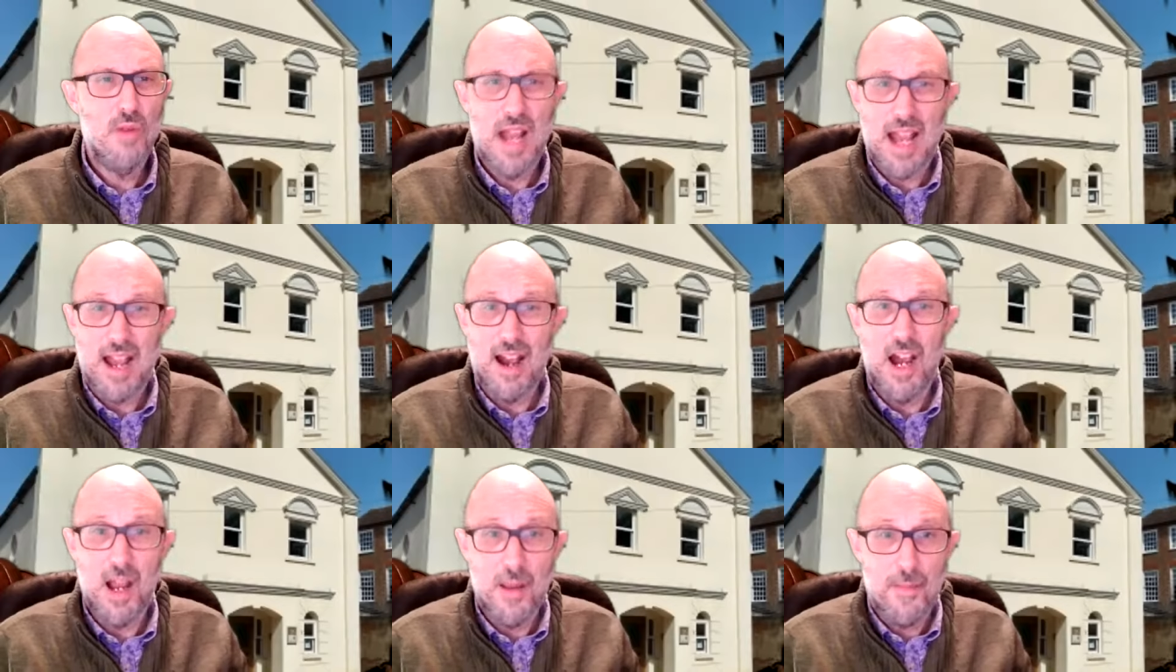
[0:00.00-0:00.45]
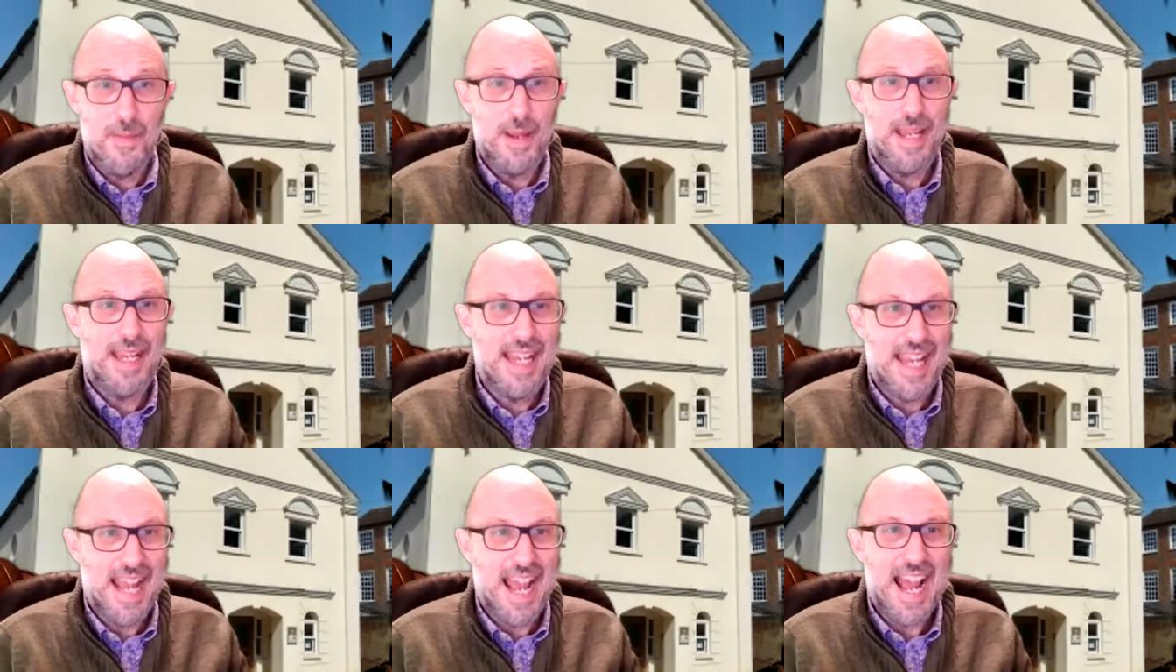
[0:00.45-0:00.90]
where I
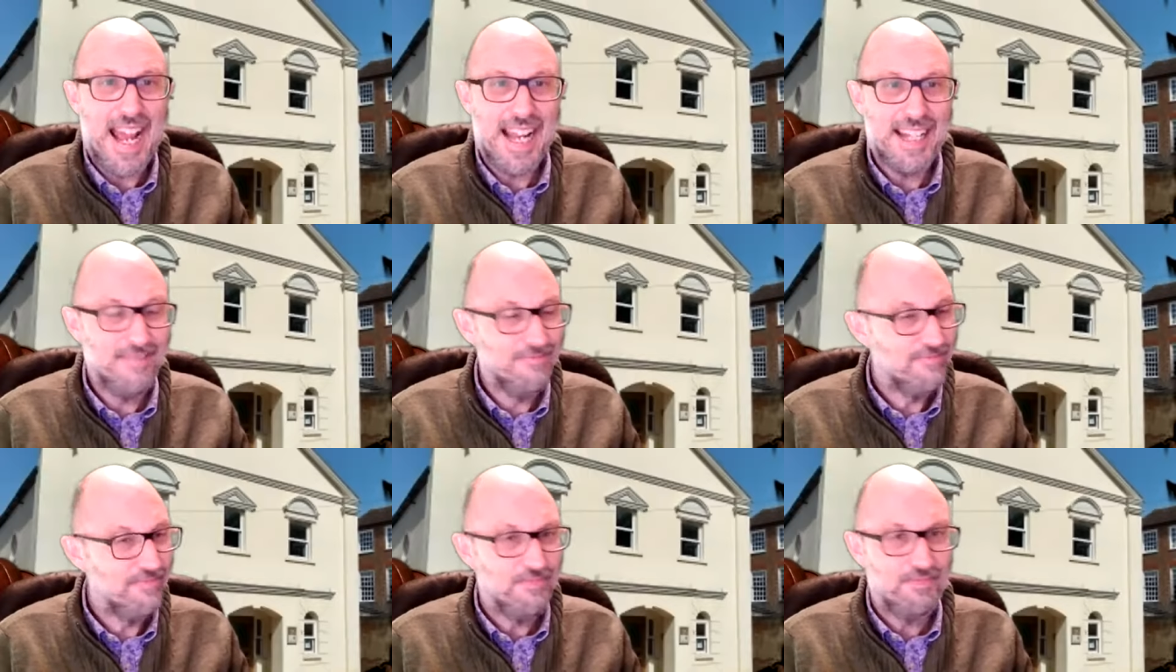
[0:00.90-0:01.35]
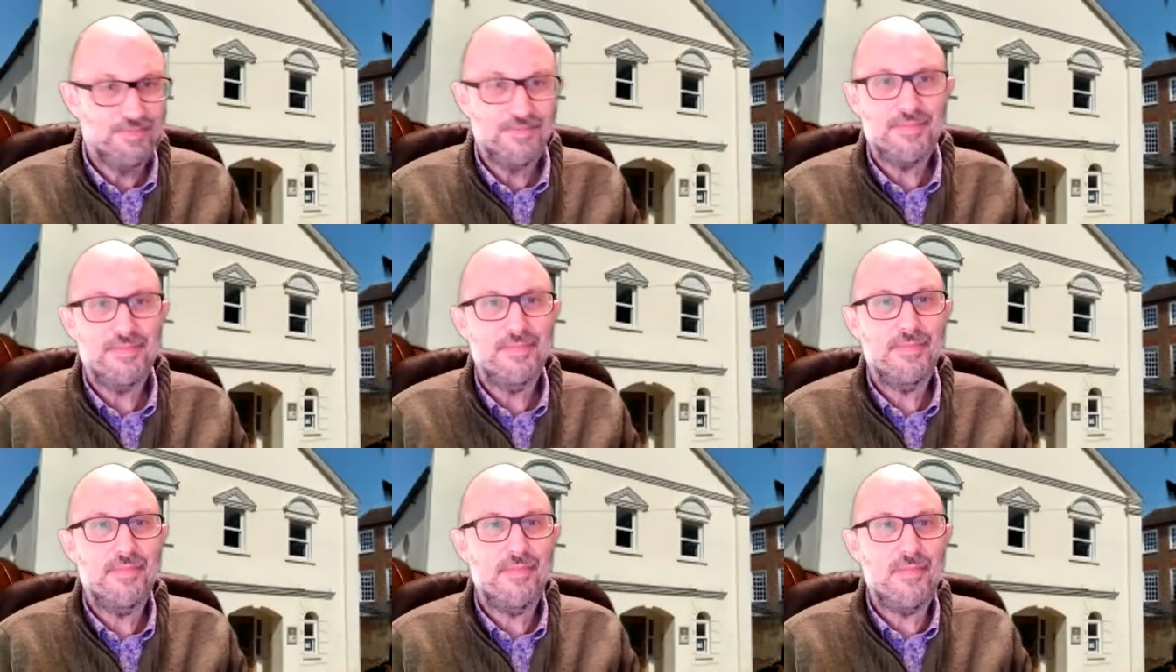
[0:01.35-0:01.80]
began
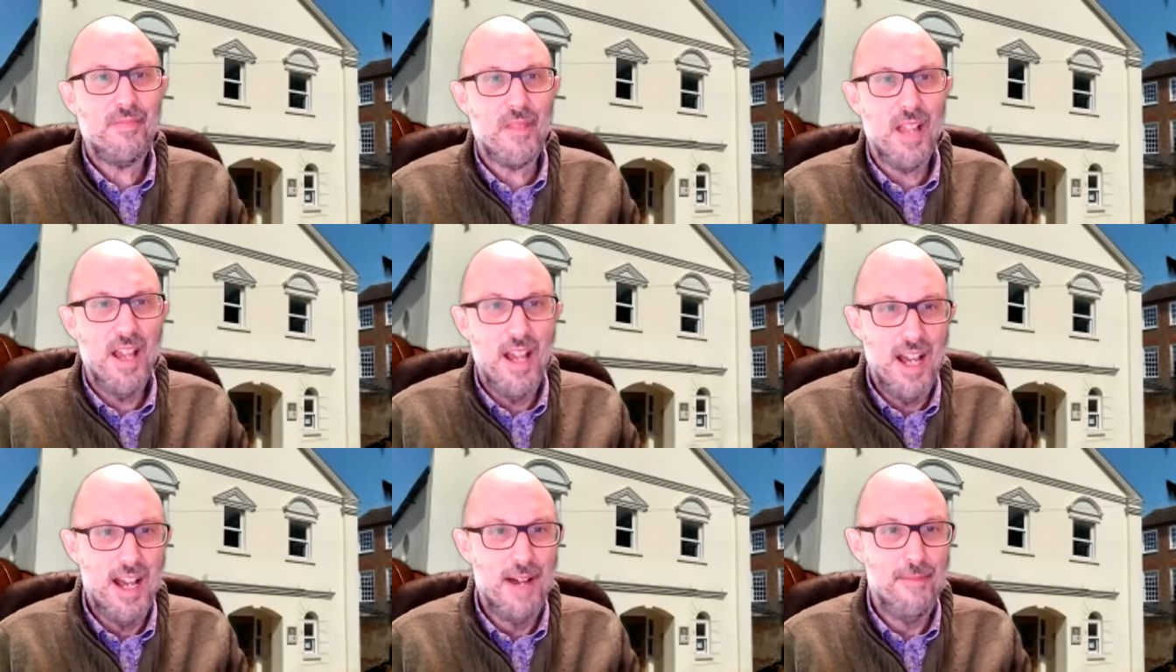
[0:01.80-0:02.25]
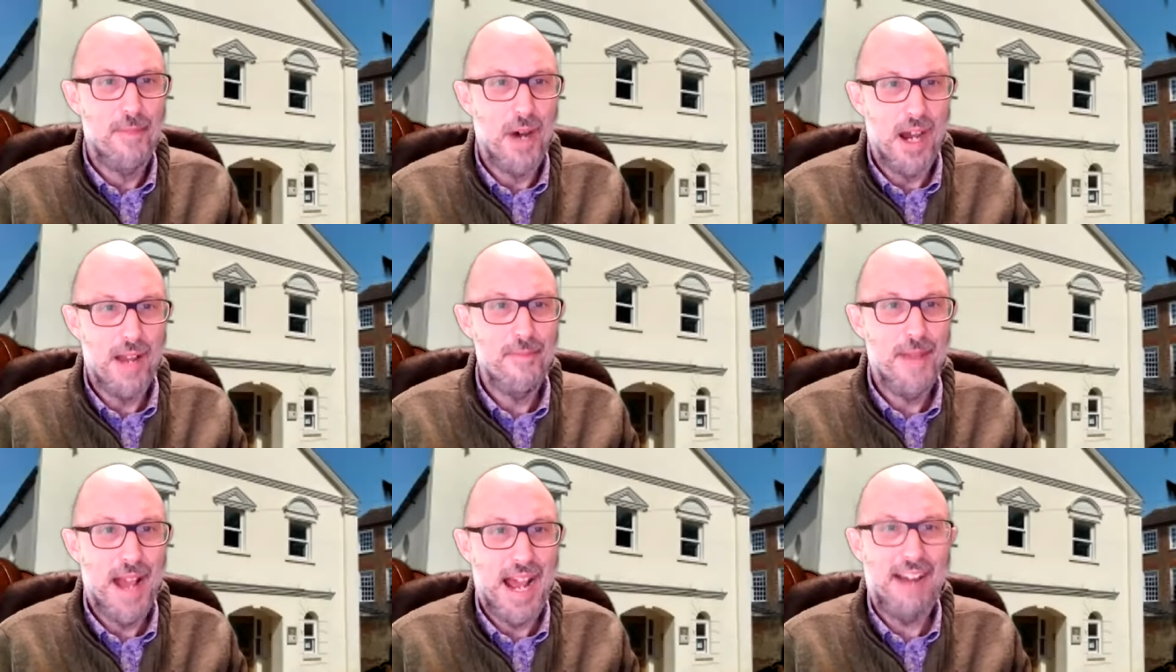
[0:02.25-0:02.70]
uh,
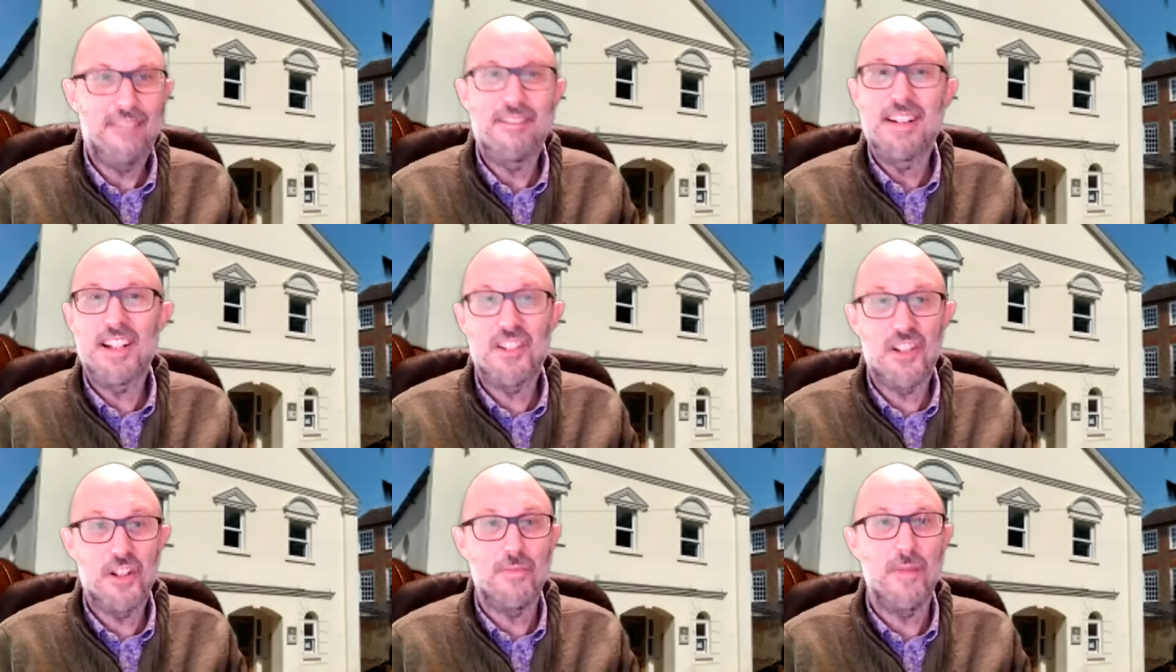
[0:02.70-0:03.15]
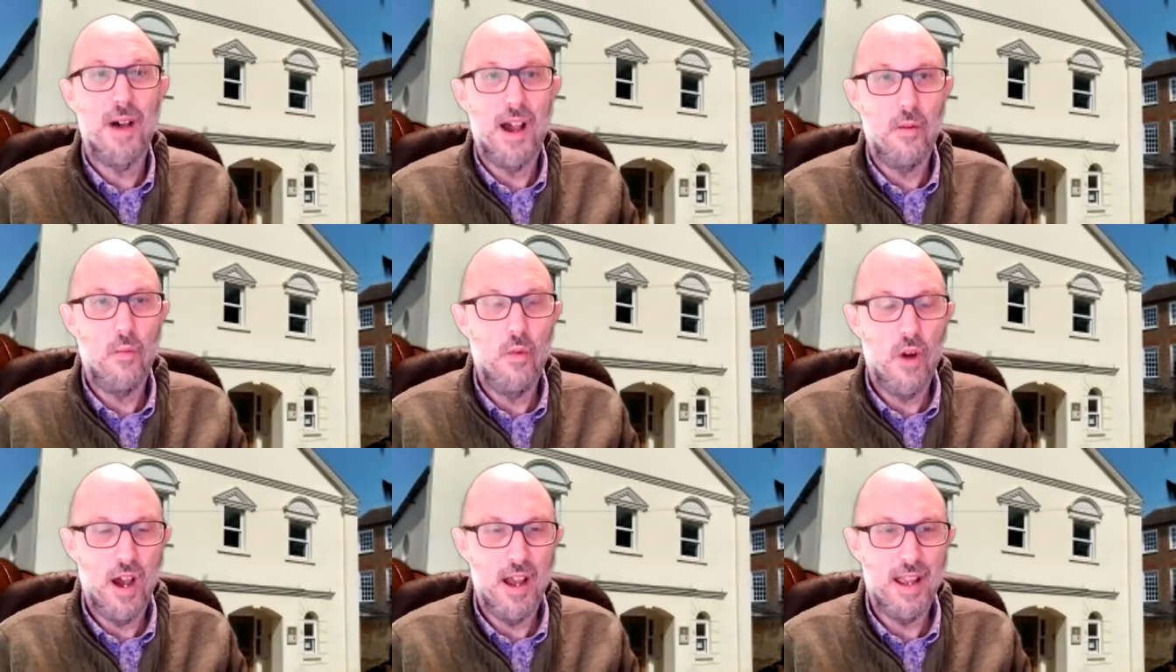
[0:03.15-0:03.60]
my marriage to my
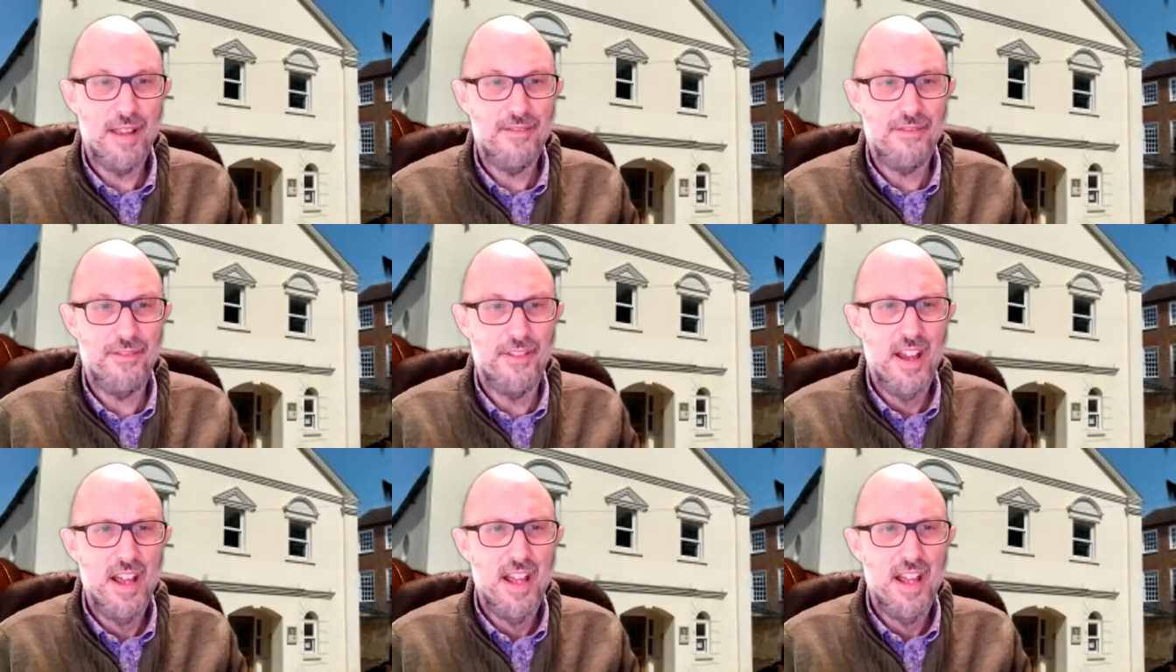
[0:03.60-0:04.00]
wife.